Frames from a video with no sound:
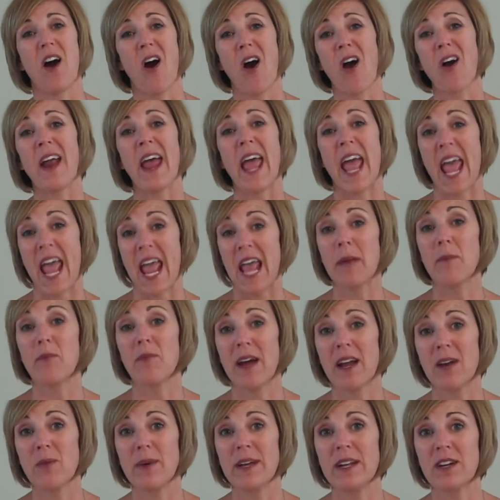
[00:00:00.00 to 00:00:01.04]
are a
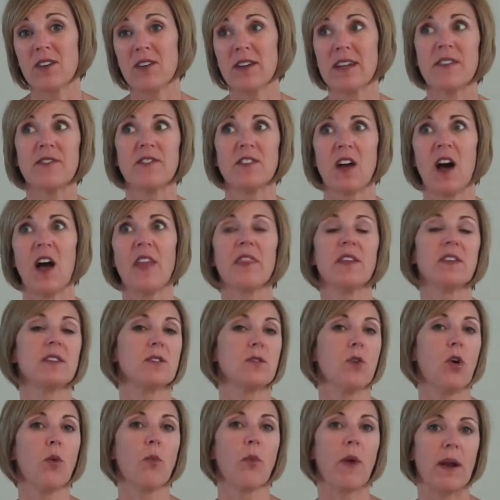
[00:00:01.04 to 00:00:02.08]
breadwinner, if not the
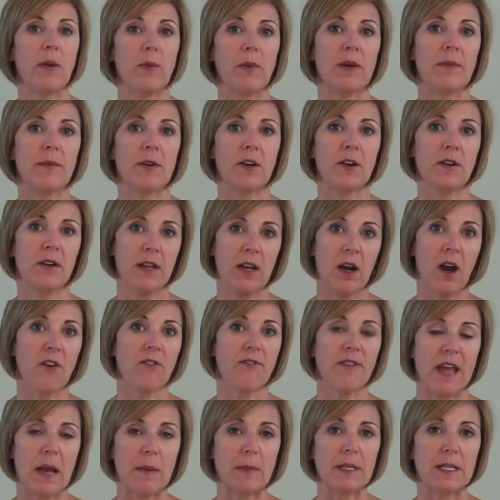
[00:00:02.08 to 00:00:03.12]
sole breadwinner in our
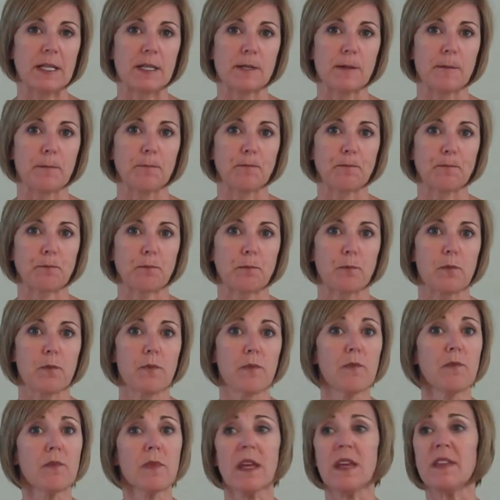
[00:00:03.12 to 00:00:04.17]
families.
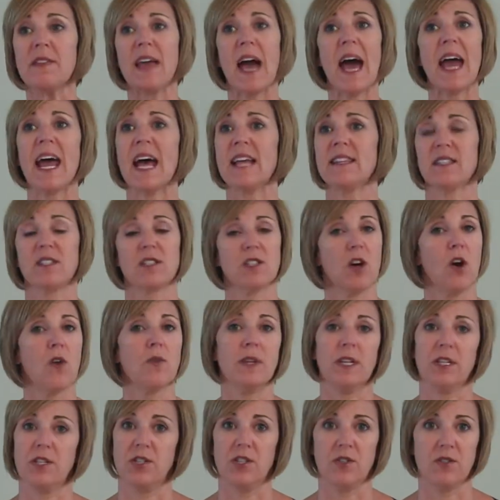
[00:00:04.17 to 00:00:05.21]
And that has its own
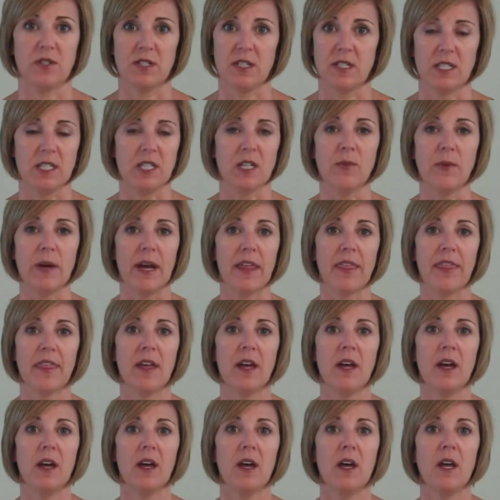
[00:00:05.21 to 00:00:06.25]
issues to deal with.
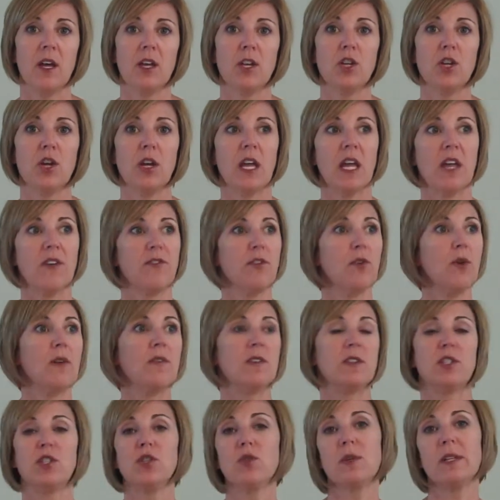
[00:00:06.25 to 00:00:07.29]
You know, if you have
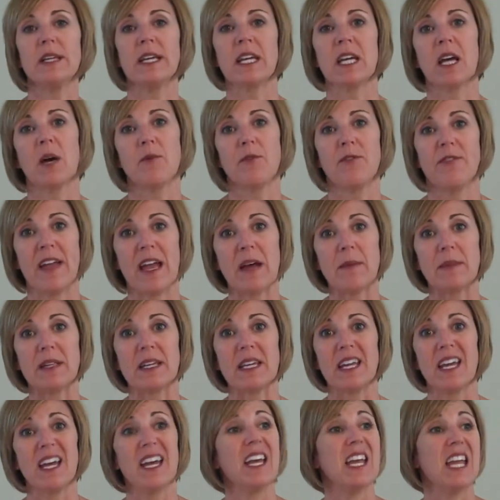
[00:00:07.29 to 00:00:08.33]
a dual income
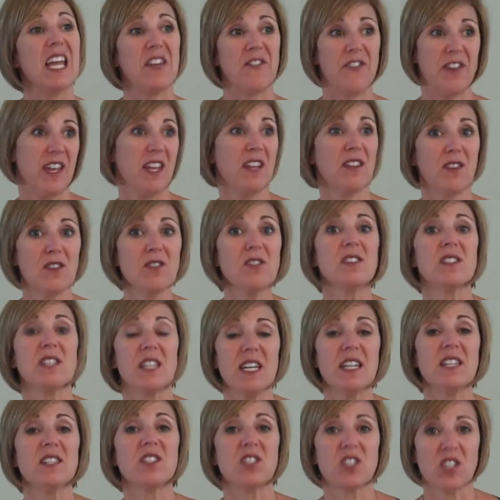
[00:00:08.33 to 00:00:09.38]
family, if he loses
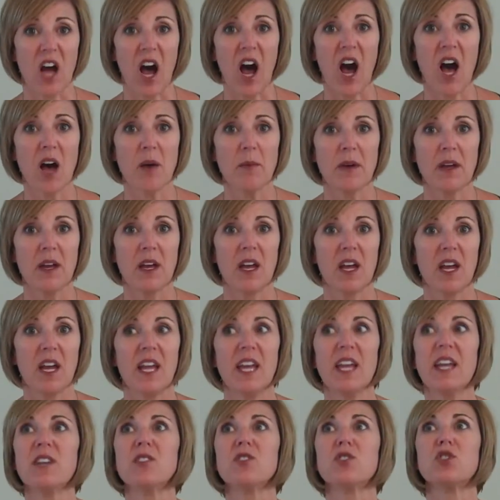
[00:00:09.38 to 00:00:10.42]
his job,
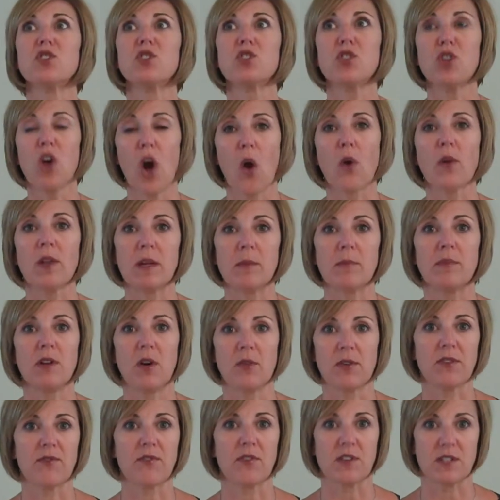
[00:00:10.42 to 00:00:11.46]
he is totally
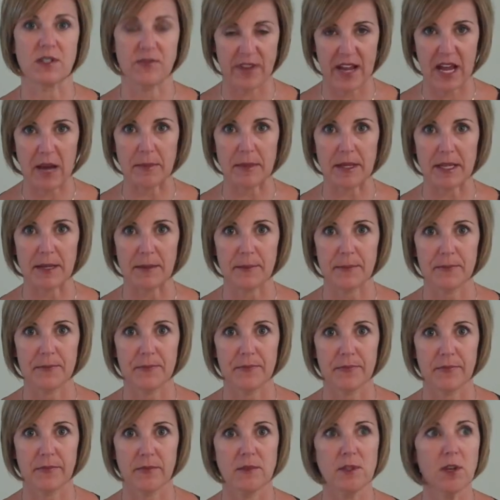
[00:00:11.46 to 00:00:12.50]
blown it for his family.
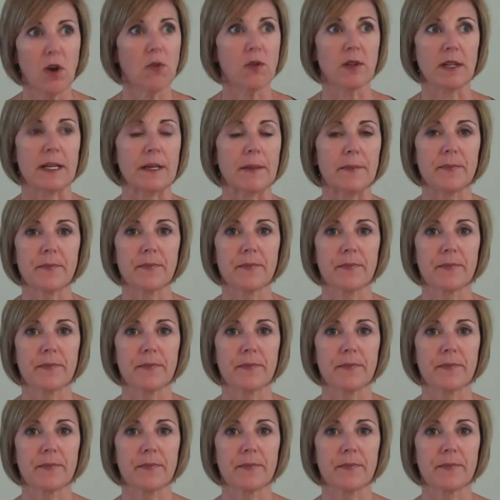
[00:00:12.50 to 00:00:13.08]
Totally.